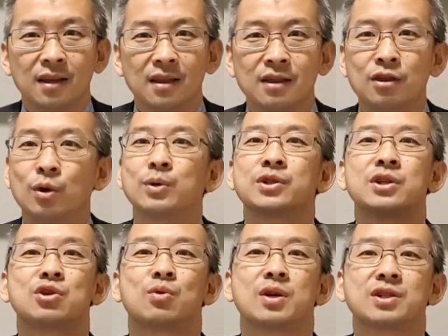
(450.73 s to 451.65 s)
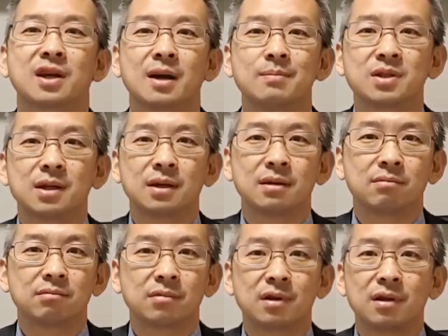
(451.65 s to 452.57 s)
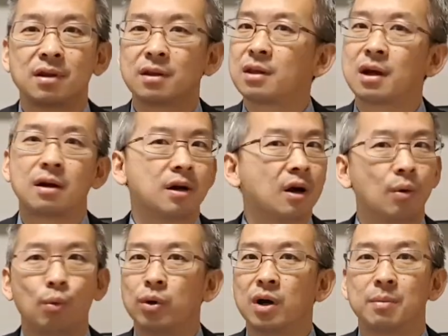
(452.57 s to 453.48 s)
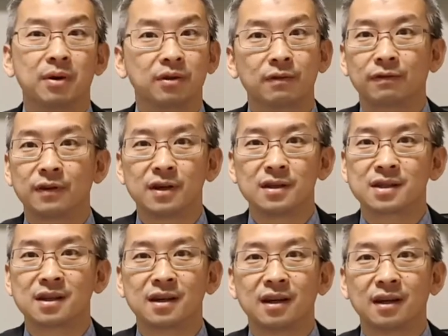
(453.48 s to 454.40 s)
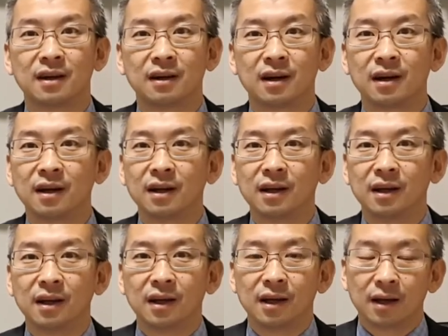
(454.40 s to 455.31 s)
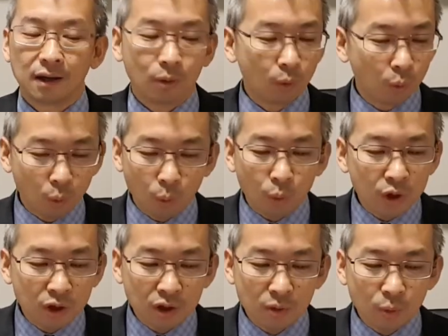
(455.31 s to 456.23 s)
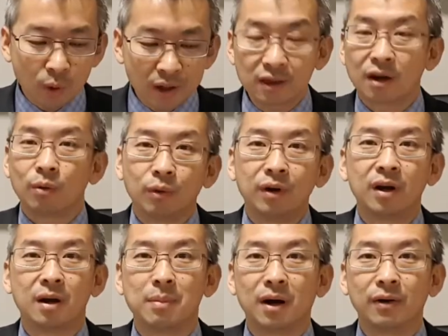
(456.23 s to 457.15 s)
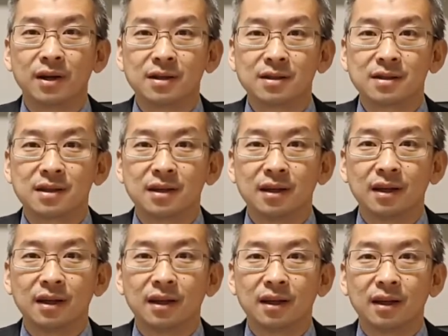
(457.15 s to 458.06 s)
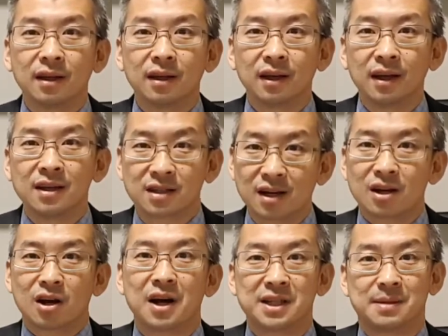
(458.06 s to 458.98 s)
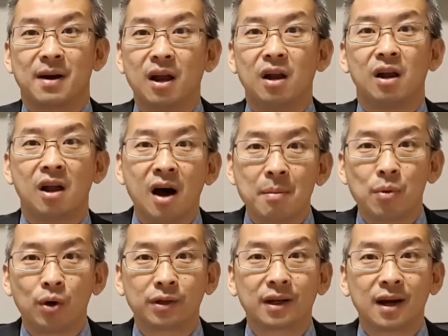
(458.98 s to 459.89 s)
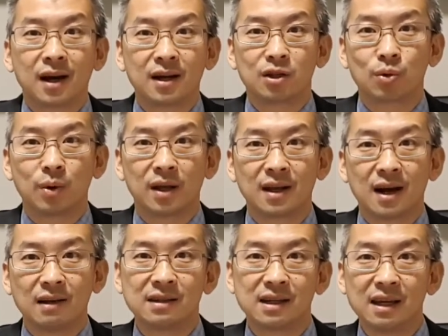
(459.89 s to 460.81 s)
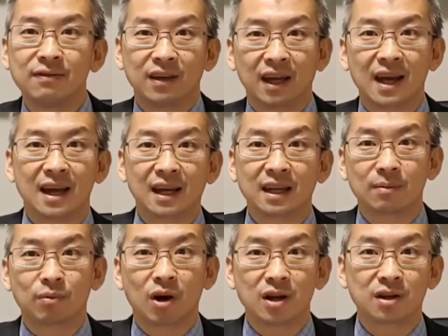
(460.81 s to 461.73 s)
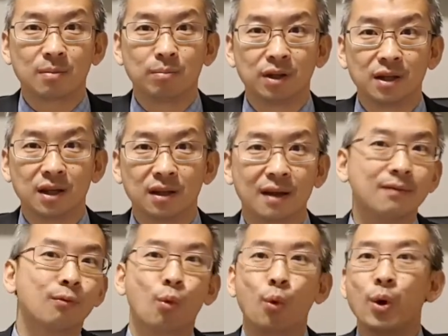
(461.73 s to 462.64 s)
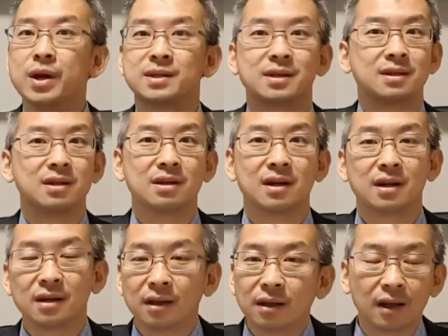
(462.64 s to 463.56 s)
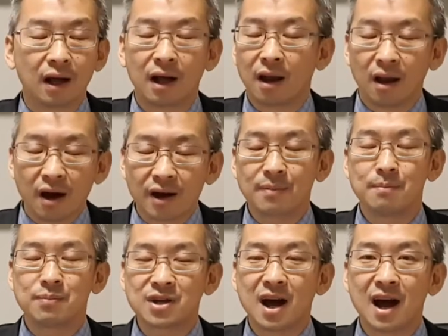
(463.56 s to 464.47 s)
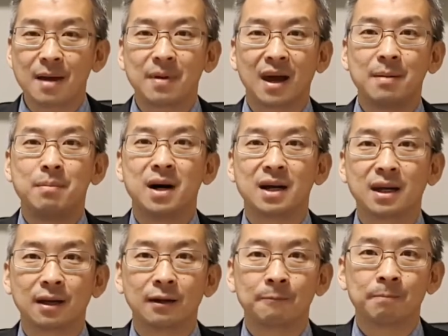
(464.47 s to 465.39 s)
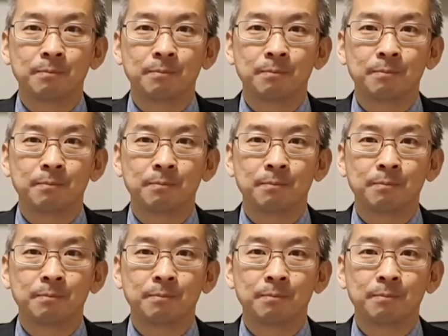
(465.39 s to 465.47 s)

those situations comes in, they're not worried about the fees, right? What they're worried about is it's going to cost them a lot more than $120 if they can't get the project completed. They've wasted a lot of time and money.